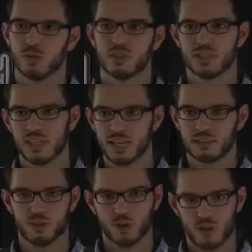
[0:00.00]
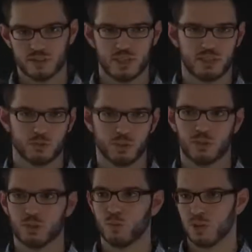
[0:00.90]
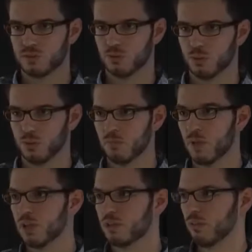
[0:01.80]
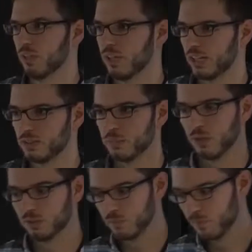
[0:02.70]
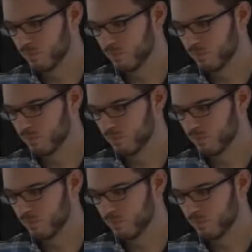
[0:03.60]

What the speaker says: select the content it wants to generate text about.